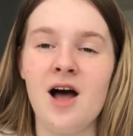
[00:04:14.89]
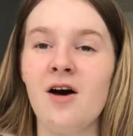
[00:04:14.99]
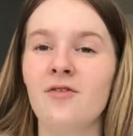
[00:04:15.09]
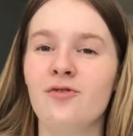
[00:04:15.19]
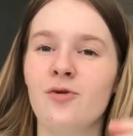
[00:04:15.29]

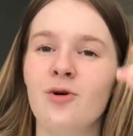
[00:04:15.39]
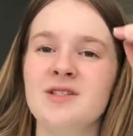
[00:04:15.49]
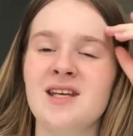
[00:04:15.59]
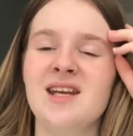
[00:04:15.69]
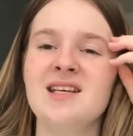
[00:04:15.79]
of
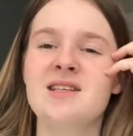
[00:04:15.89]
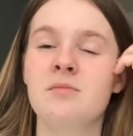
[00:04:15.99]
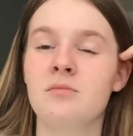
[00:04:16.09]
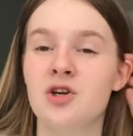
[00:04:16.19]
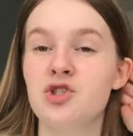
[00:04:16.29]
course it
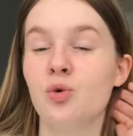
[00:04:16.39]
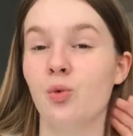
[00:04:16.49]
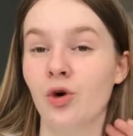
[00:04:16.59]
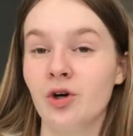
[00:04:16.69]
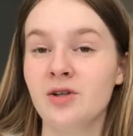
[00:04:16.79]
isn't much
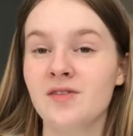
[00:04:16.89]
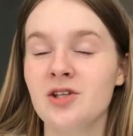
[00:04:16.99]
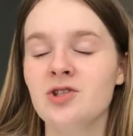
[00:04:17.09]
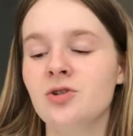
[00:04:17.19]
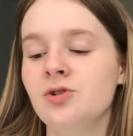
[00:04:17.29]
work
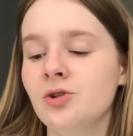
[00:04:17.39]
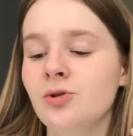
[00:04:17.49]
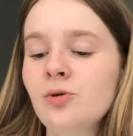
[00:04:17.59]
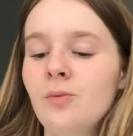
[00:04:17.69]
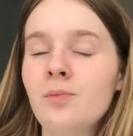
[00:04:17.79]
that you
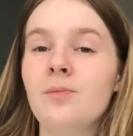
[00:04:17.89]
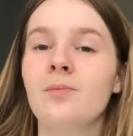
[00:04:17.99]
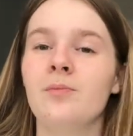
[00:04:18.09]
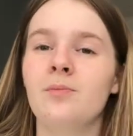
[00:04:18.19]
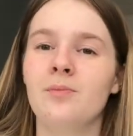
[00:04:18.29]
do,
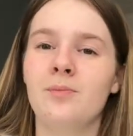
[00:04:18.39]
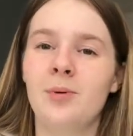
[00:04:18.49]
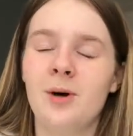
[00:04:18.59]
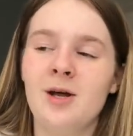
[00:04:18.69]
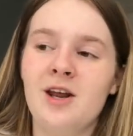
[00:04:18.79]

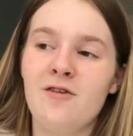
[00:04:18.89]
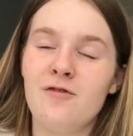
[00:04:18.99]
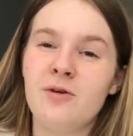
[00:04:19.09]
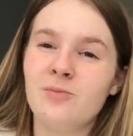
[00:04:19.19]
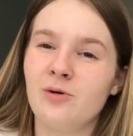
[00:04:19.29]
but
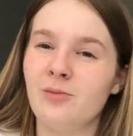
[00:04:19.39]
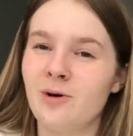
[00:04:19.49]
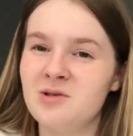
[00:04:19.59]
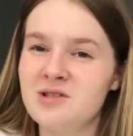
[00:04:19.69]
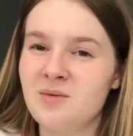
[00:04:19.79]
if you
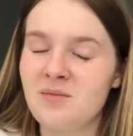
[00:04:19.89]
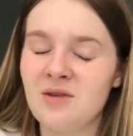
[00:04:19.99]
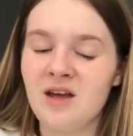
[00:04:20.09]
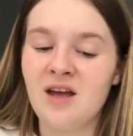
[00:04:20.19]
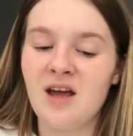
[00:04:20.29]
promote
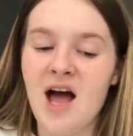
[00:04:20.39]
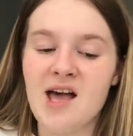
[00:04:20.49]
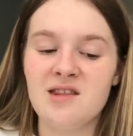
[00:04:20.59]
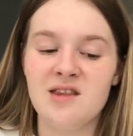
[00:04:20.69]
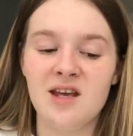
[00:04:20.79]
something,
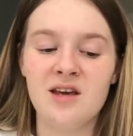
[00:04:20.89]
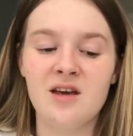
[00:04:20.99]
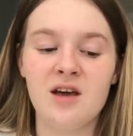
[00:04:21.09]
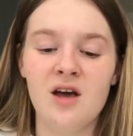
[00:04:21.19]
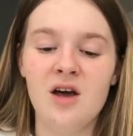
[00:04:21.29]
I
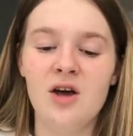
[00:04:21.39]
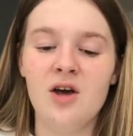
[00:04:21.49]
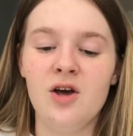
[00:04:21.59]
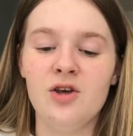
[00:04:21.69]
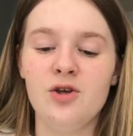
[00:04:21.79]
think
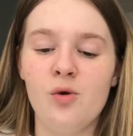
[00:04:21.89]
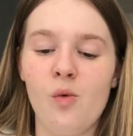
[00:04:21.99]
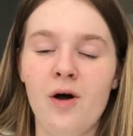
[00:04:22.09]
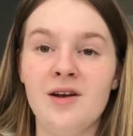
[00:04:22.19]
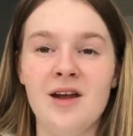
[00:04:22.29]
you
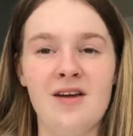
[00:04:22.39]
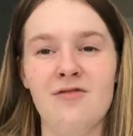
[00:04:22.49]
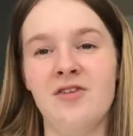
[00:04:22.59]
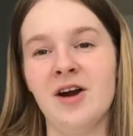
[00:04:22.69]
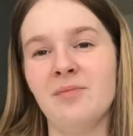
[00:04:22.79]
want a
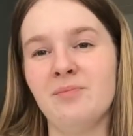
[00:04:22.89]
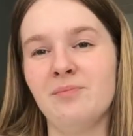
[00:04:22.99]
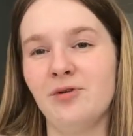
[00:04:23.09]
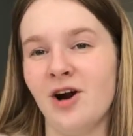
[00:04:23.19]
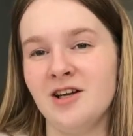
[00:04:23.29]
fair
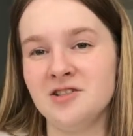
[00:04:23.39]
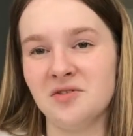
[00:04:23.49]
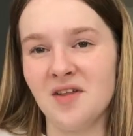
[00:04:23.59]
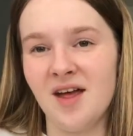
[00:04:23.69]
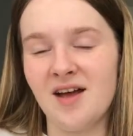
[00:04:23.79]
price
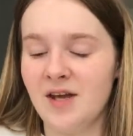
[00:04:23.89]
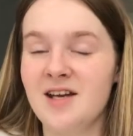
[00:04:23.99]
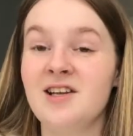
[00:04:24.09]
for that.